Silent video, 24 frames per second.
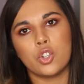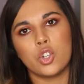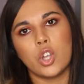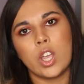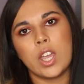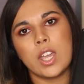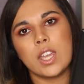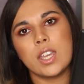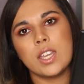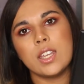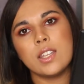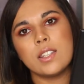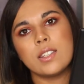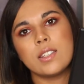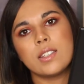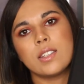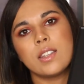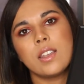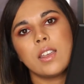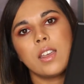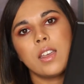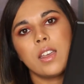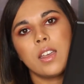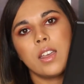
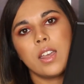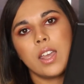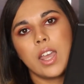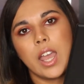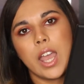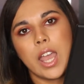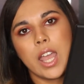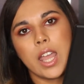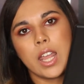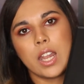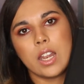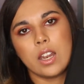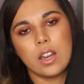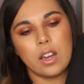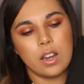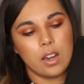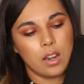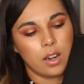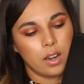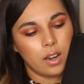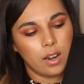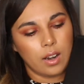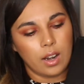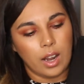shades
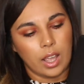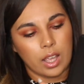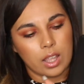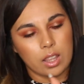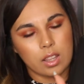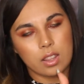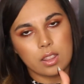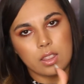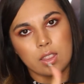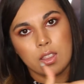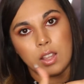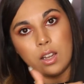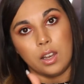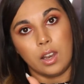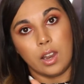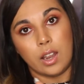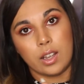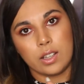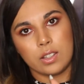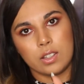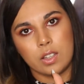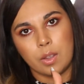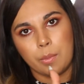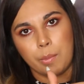in like the
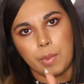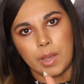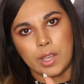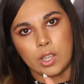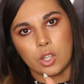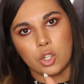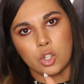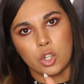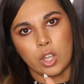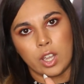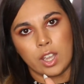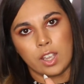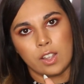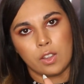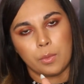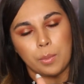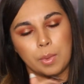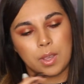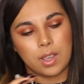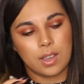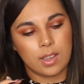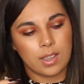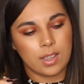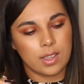lighter base shades,
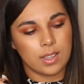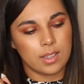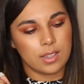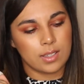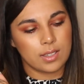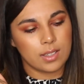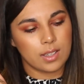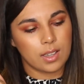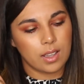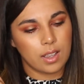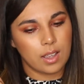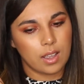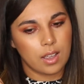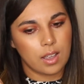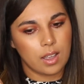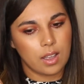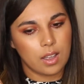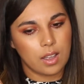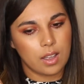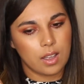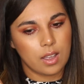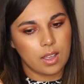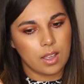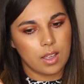because
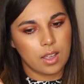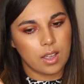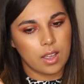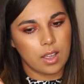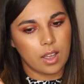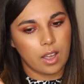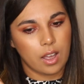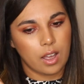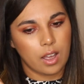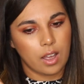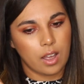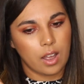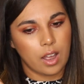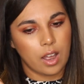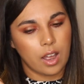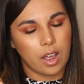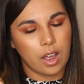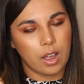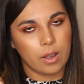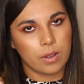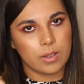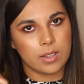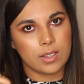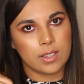
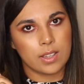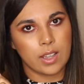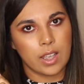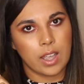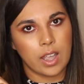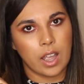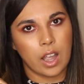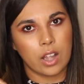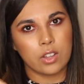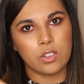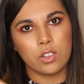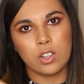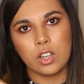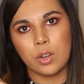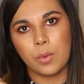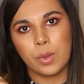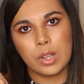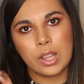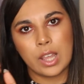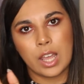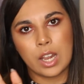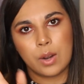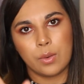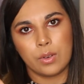I'd say, I don't know
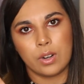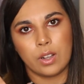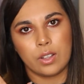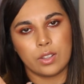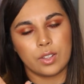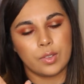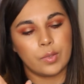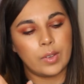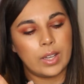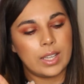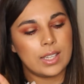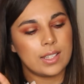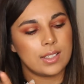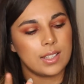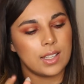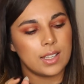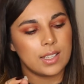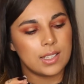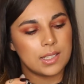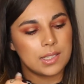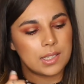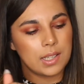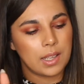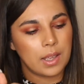whether anyone else finds
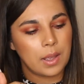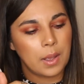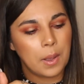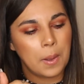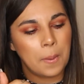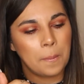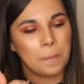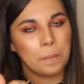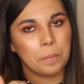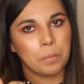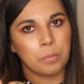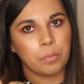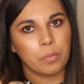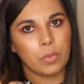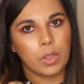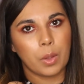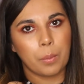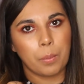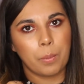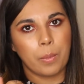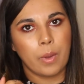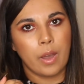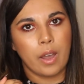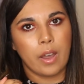this,
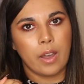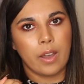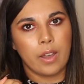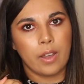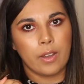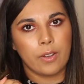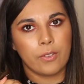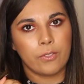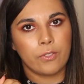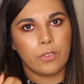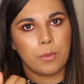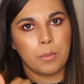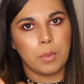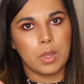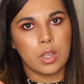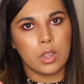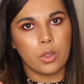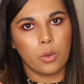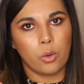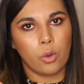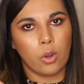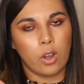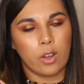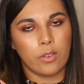but for
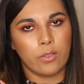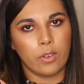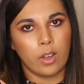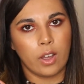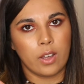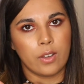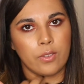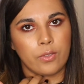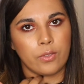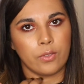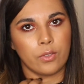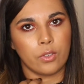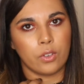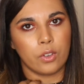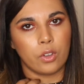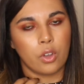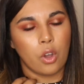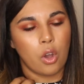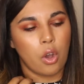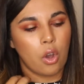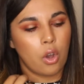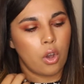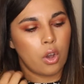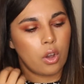me, who I've
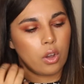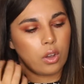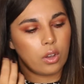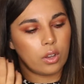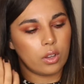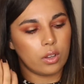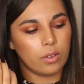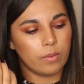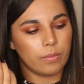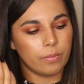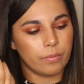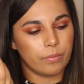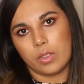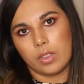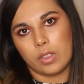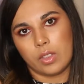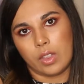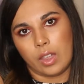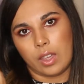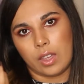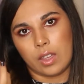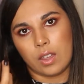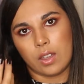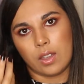got
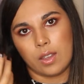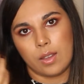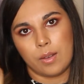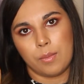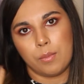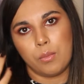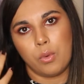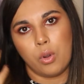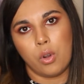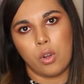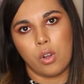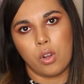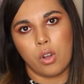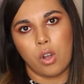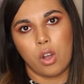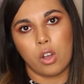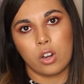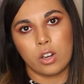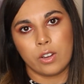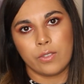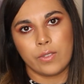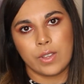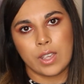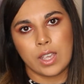like a more
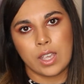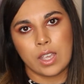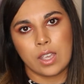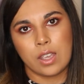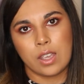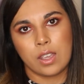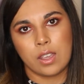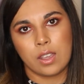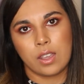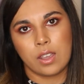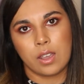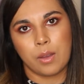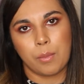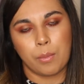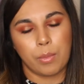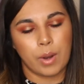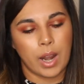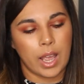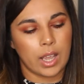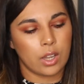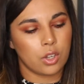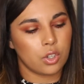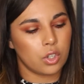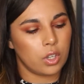olivey
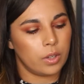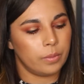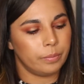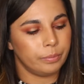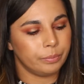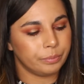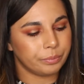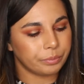complexion,